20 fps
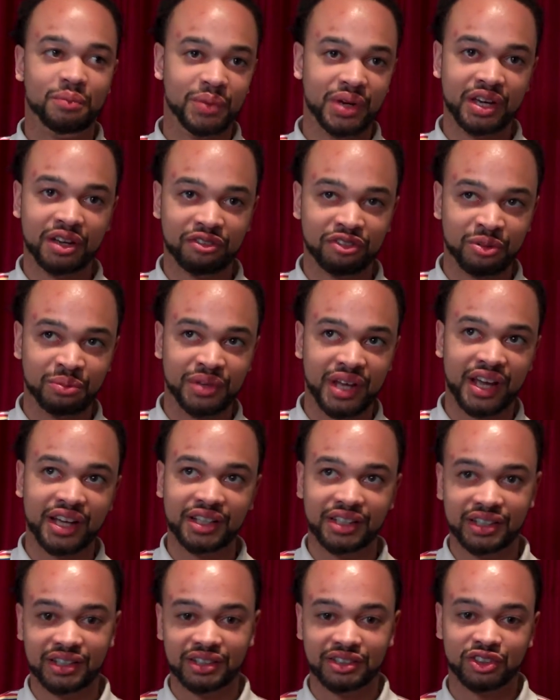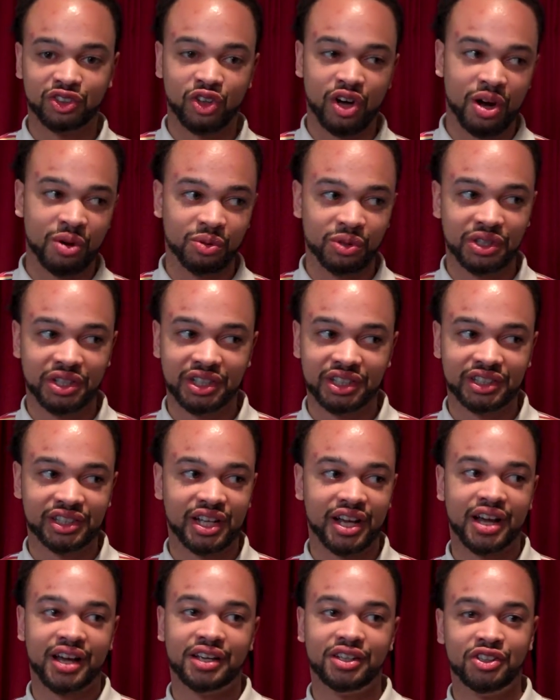being from Dayton, Trotwood, it's
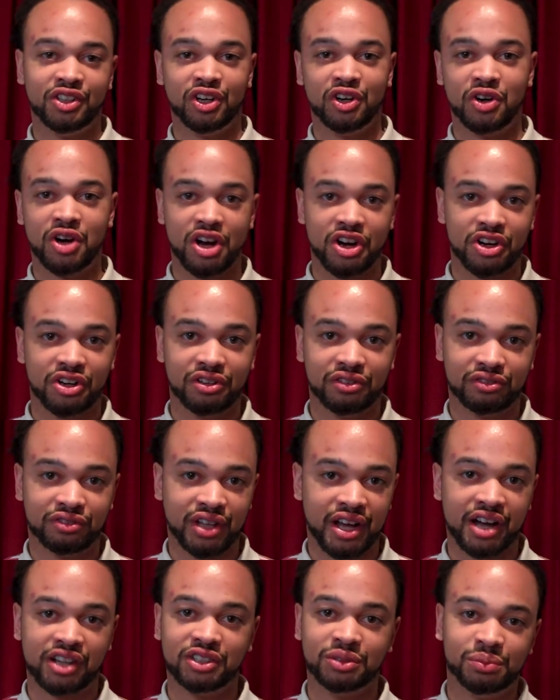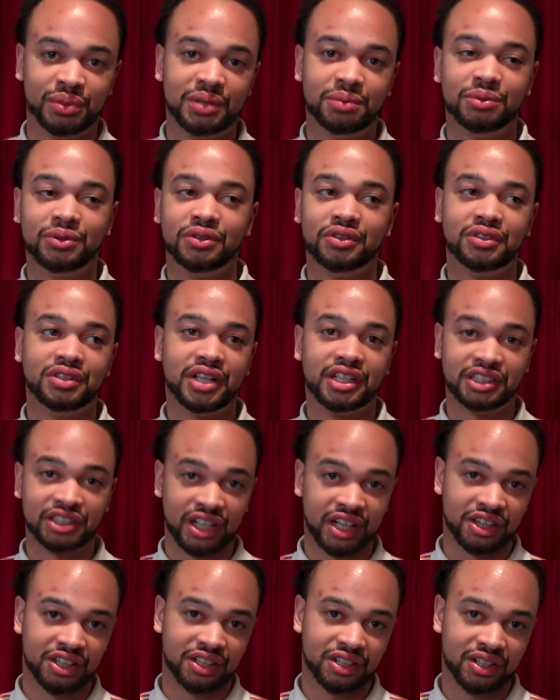like, you know, 100,000 people. That's
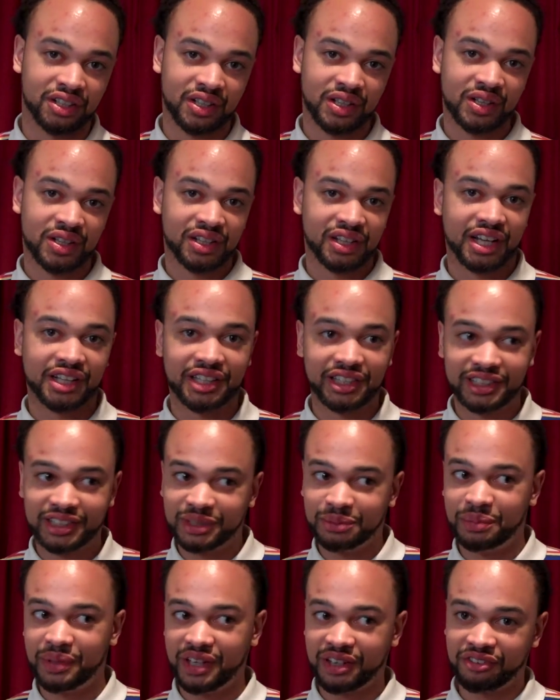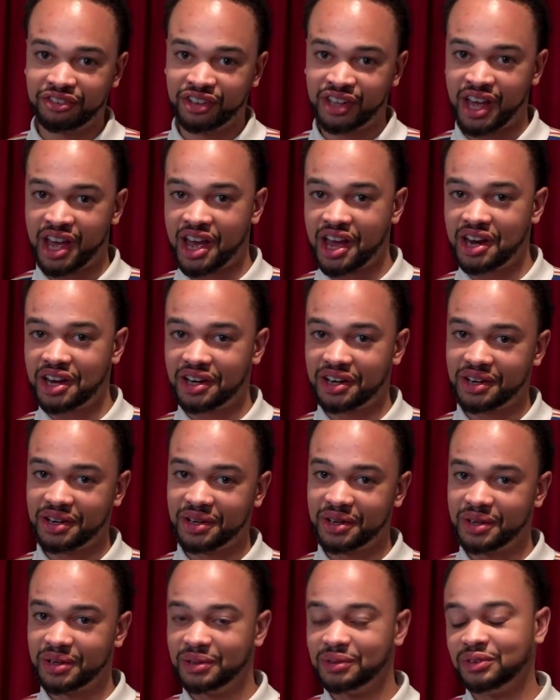nothing. Like, this is big for that.
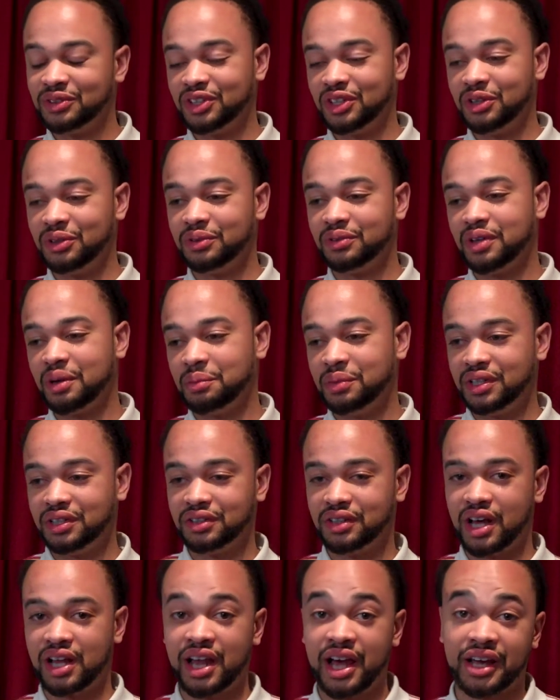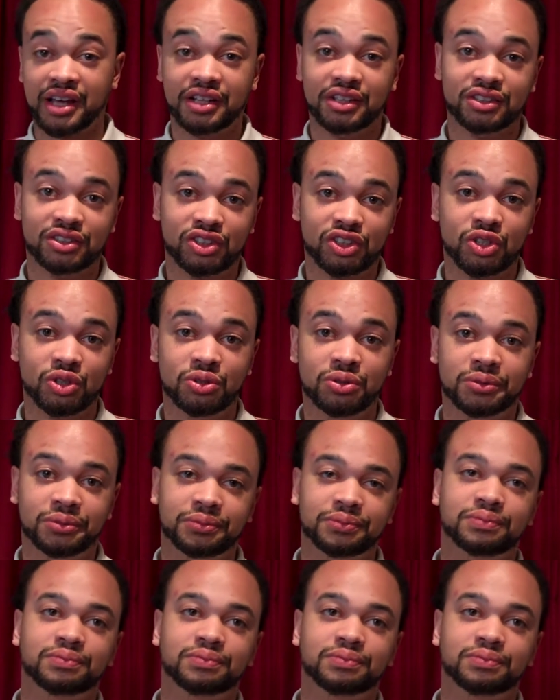So, I mean, I like it. It's cool.